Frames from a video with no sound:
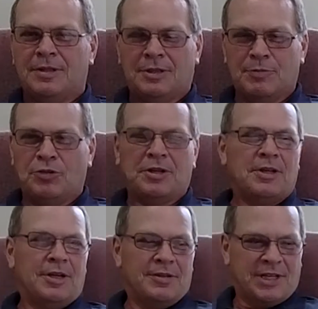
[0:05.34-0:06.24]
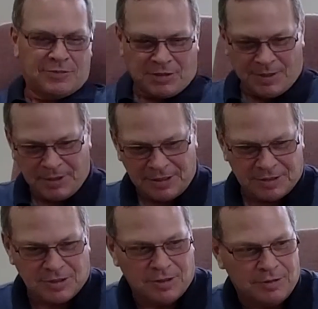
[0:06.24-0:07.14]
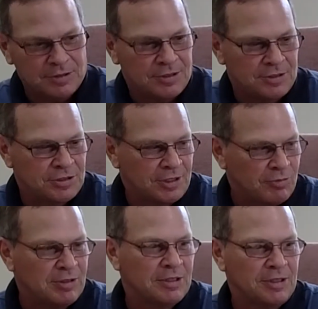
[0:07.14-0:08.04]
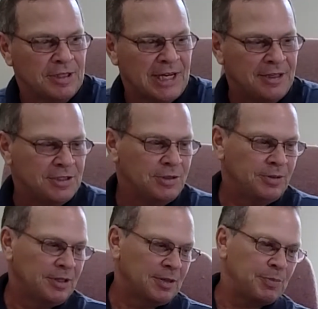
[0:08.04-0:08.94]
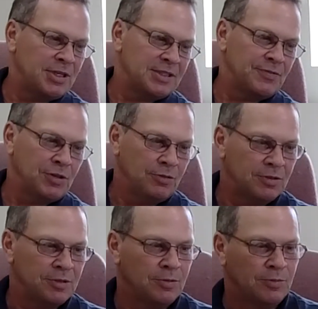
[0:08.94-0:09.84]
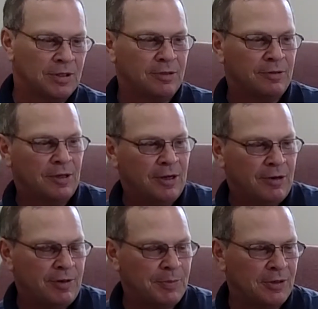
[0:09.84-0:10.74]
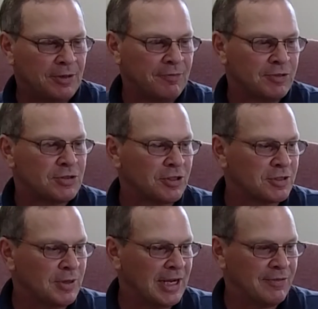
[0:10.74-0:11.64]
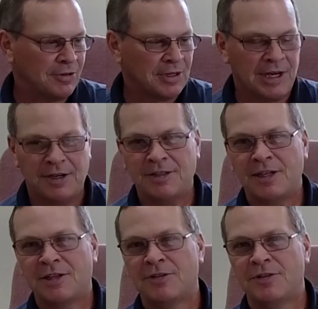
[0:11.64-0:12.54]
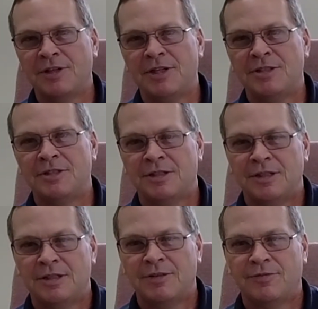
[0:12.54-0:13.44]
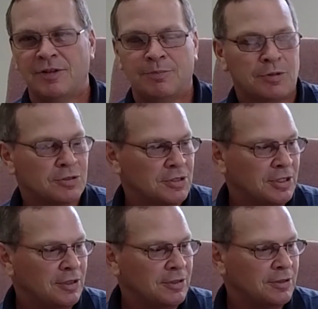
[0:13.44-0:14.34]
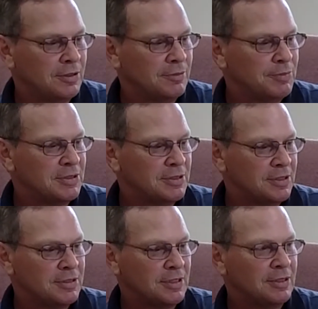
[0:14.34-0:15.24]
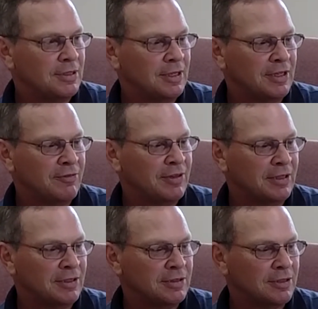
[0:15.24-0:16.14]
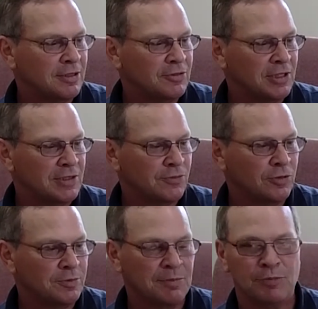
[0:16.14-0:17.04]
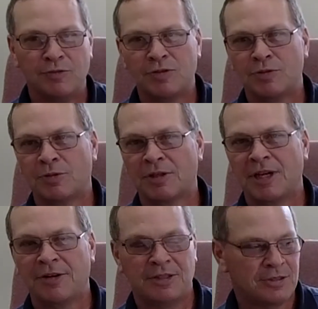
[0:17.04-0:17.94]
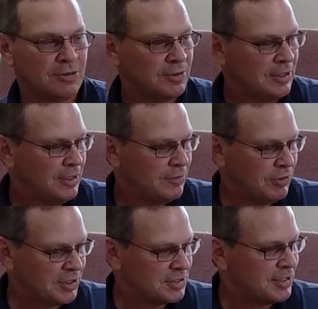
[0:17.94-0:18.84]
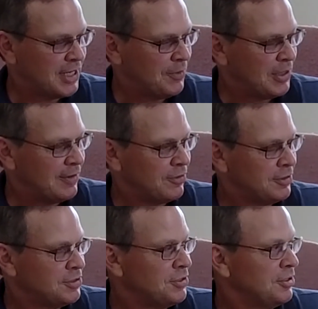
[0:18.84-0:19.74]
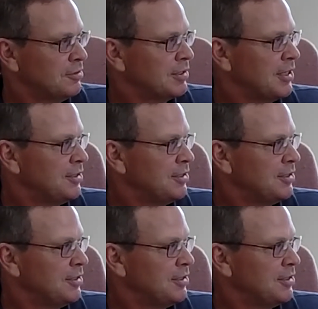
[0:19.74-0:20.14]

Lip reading: Good morning, Ken. Thanks for coming. So it's good to share what the county is doing on a positive note to prepare the infrastructure we have in our county, take care of the needs of our personnel and businesses and everything that transforms and moves through our county. So with us today, we have our engineer, county